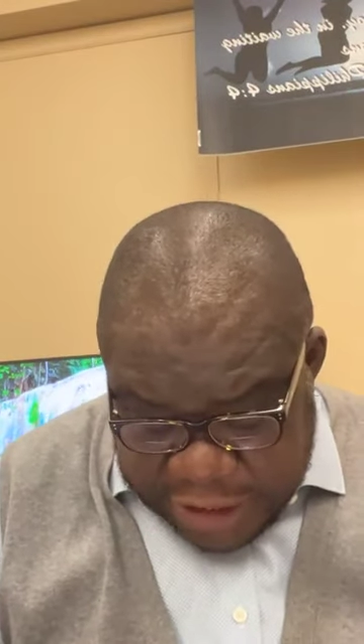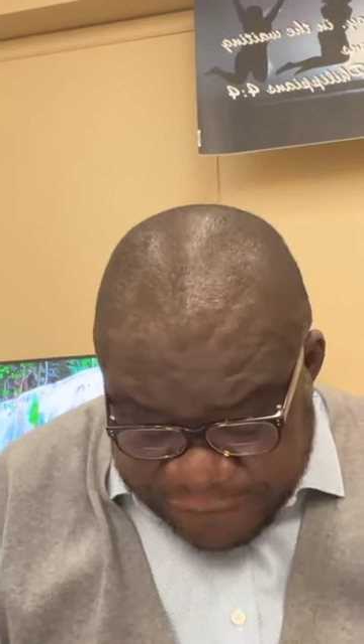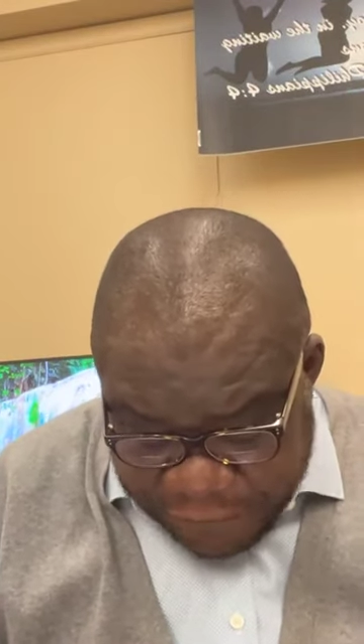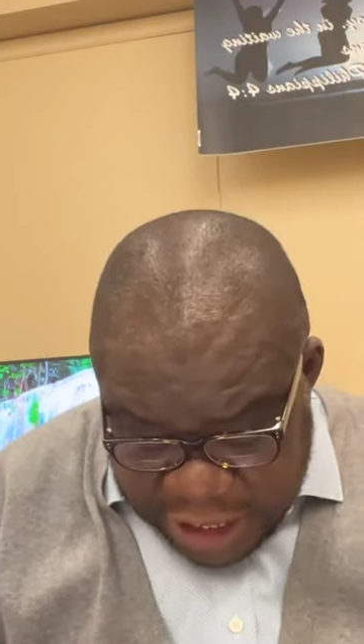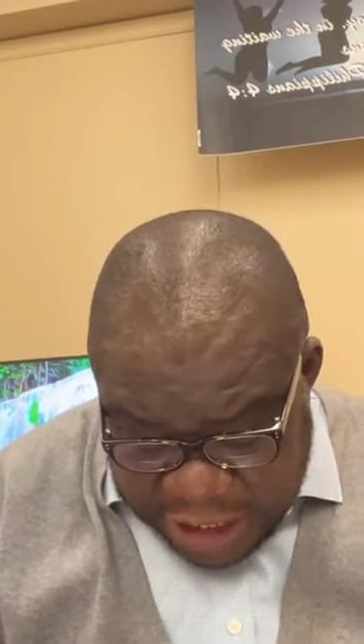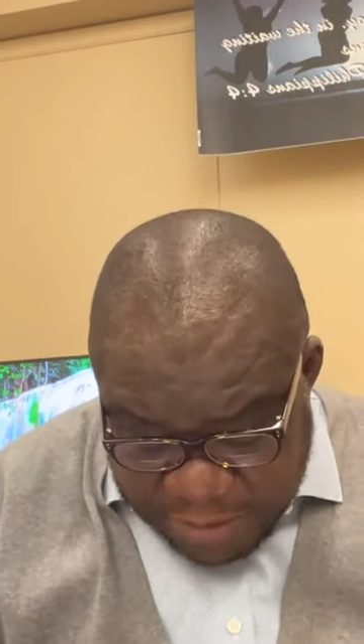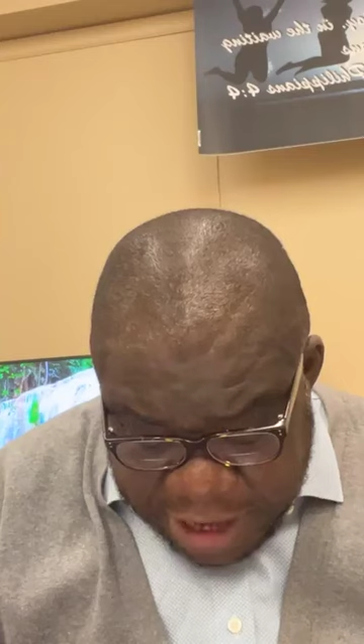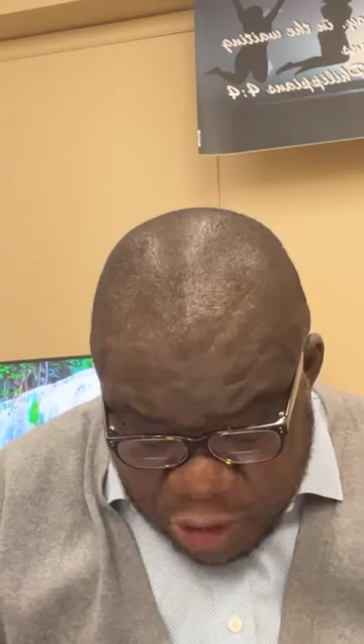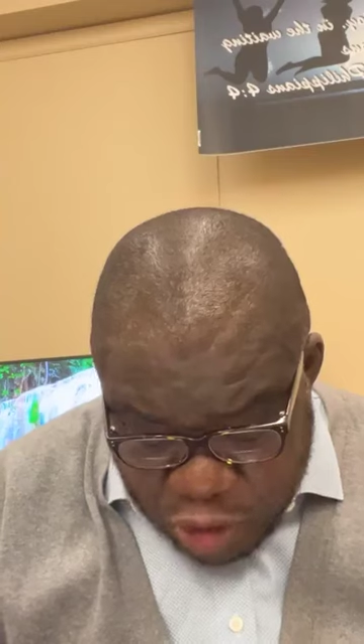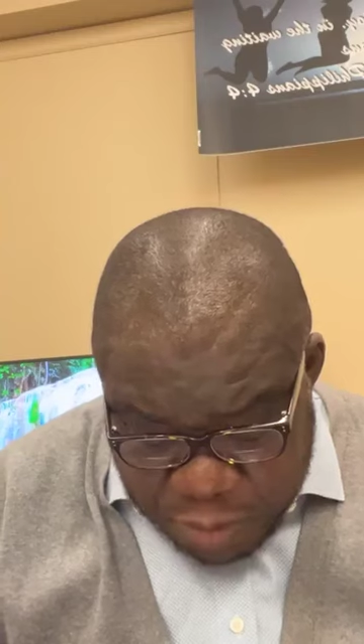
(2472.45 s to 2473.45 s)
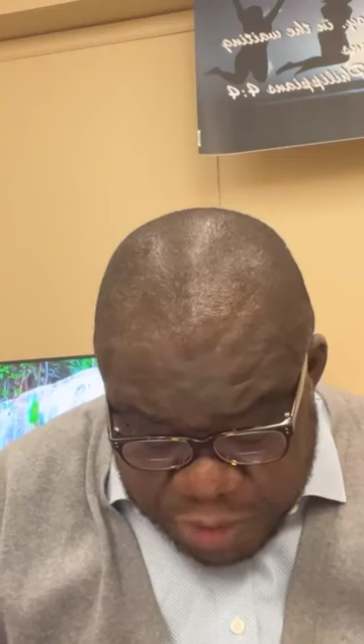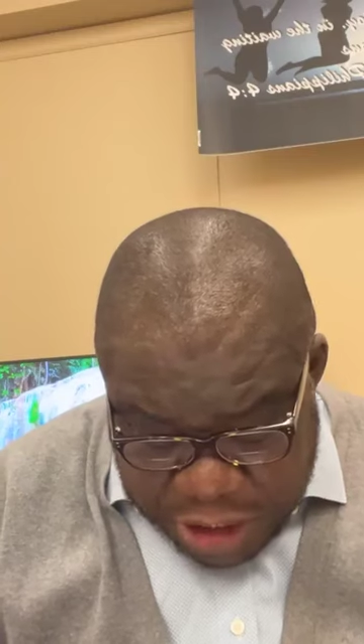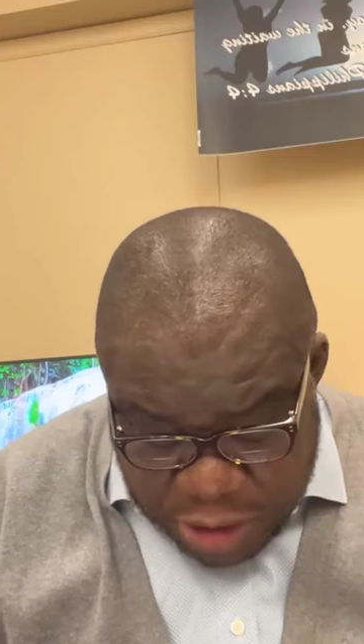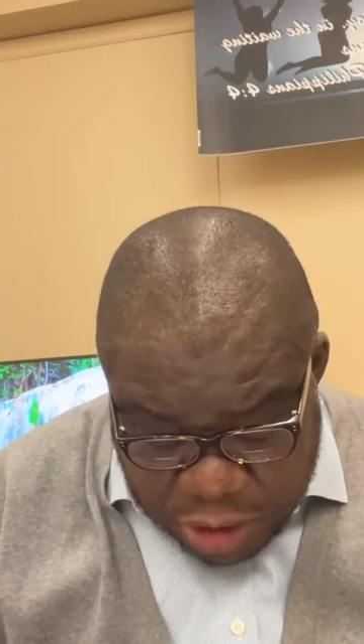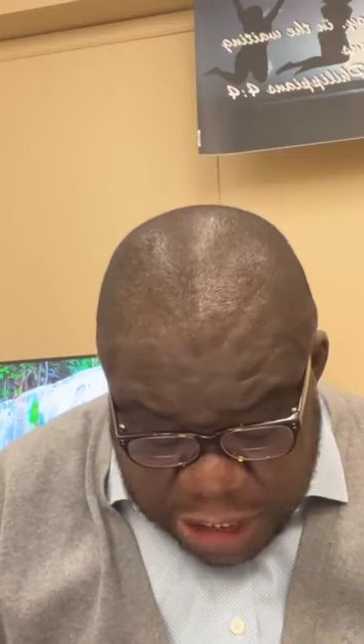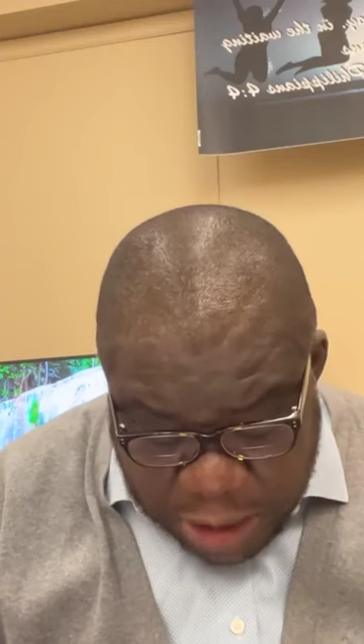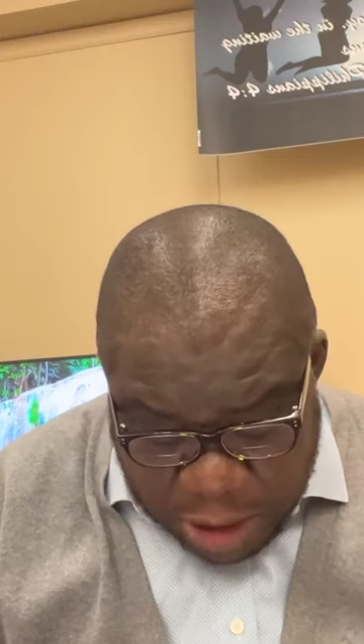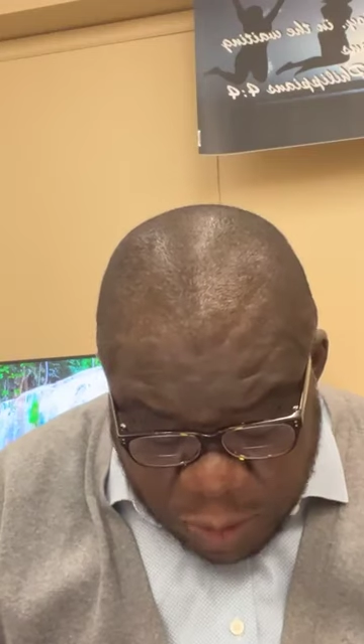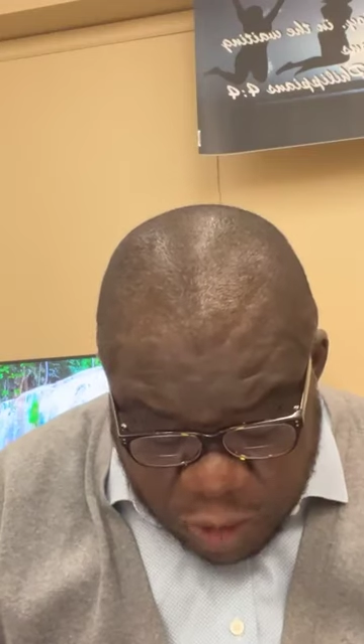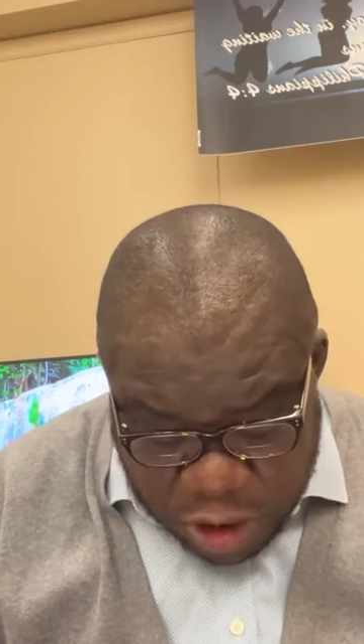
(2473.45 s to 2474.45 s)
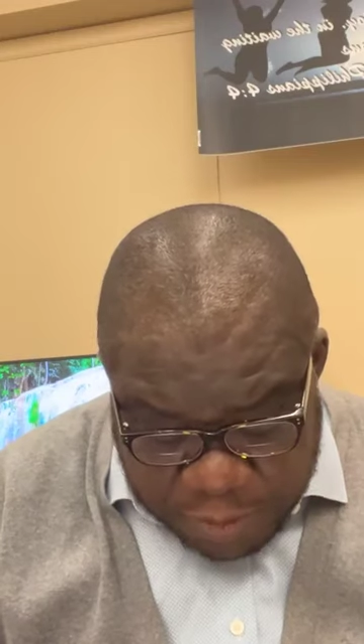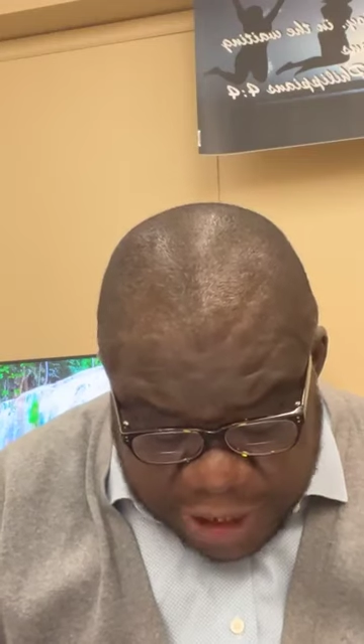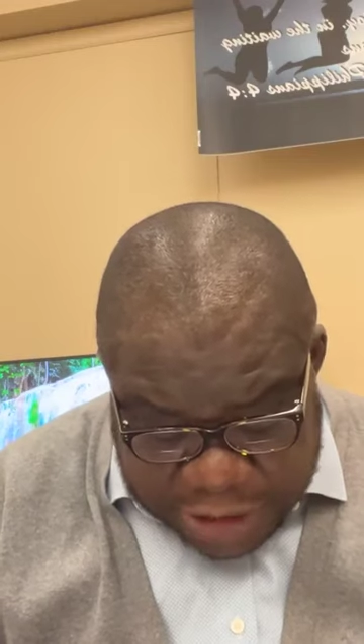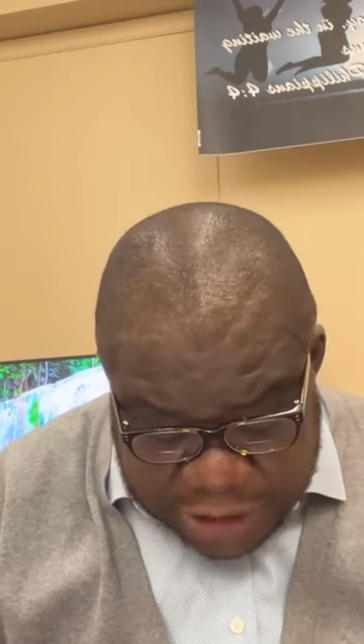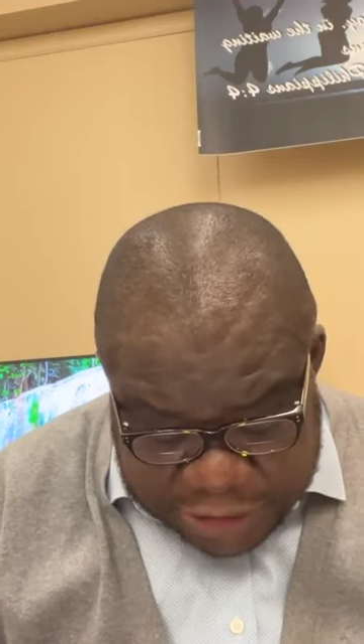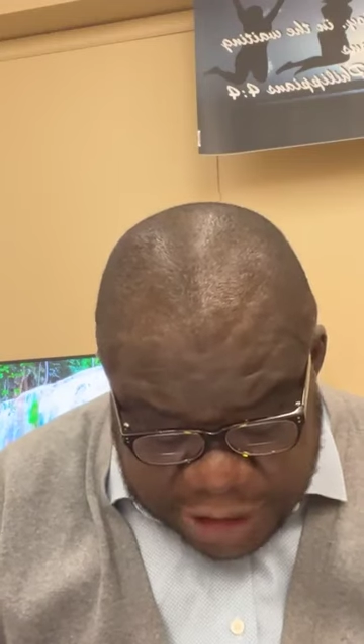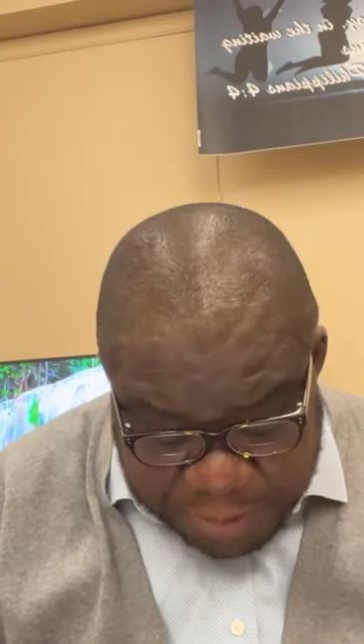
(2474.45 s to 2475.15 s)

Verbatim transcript: If any man obey not our word by this